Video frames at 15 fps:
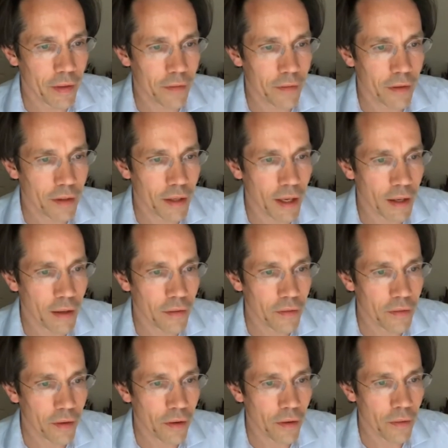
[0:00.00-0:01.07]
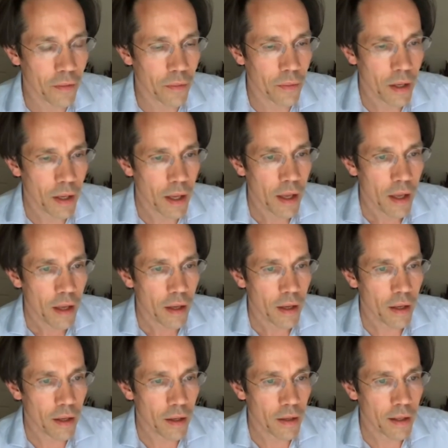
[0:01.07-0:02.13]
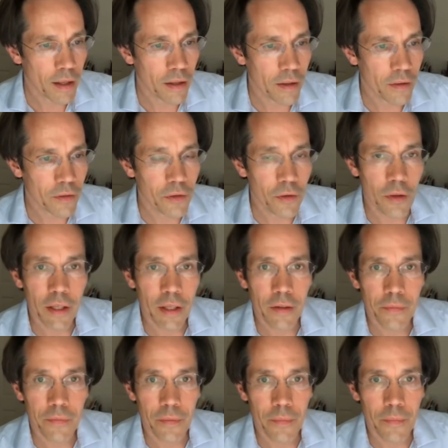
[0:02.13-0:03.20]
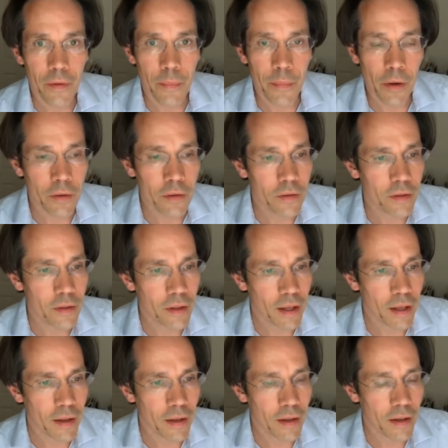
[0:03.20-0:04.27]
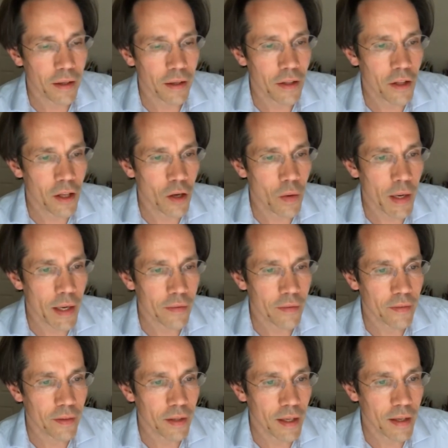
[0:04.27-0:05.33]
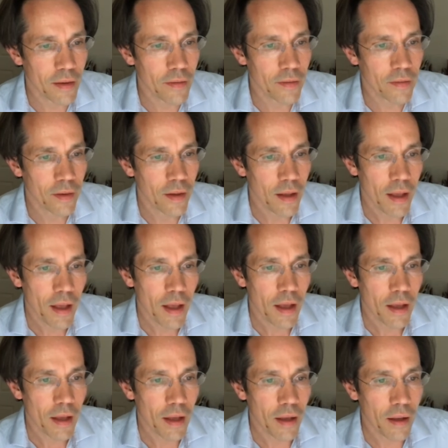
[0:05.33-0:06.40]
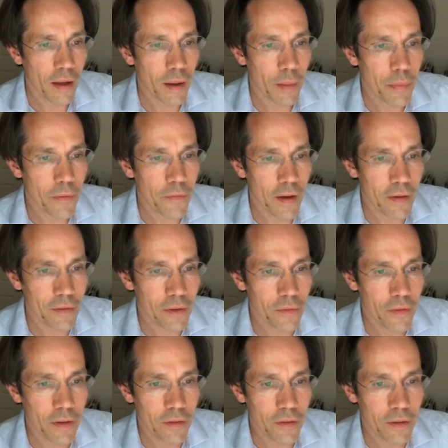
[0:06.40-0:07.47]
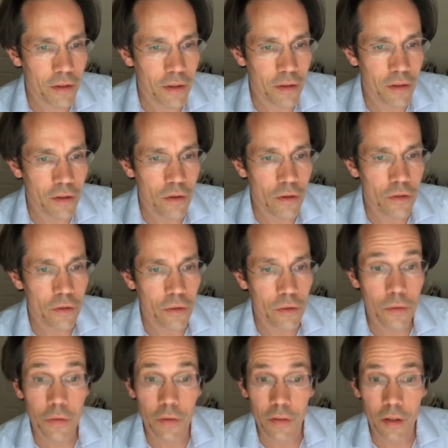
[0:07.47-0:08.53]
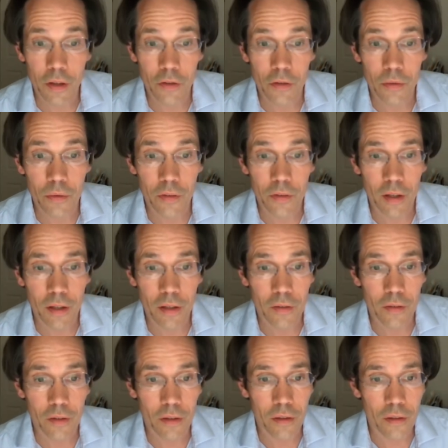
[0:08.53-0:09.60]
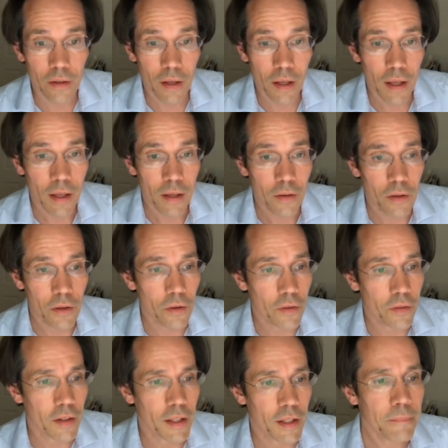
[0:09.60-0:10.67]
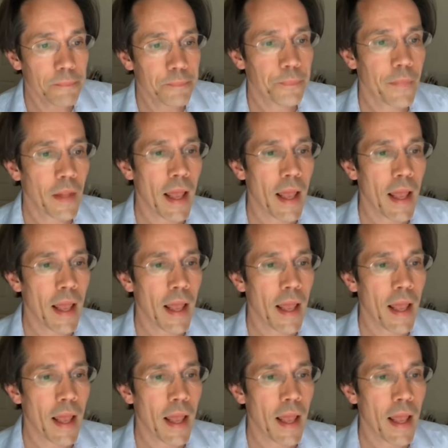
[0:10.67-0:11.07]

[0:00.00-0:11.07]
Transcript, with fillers: if that's okay. So uh, Eli is joining us from Vermont uh, in the U S. He's uh, a professor of history at the New School for Social Research in New York City,